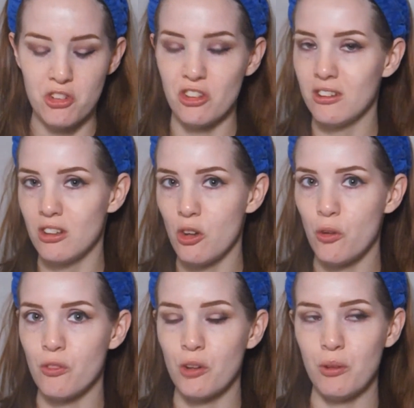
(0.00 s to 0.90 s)
still going to
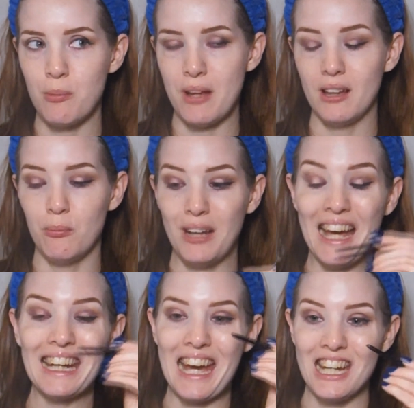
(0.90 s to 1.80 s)
go over it with a
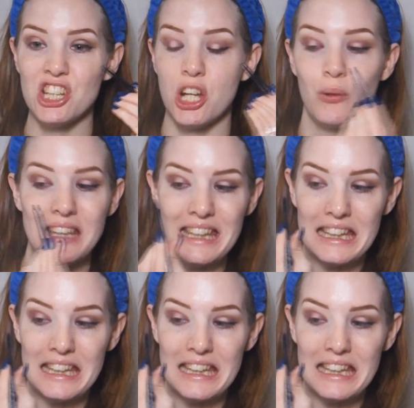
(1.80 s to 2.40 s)
black eyeshadow at the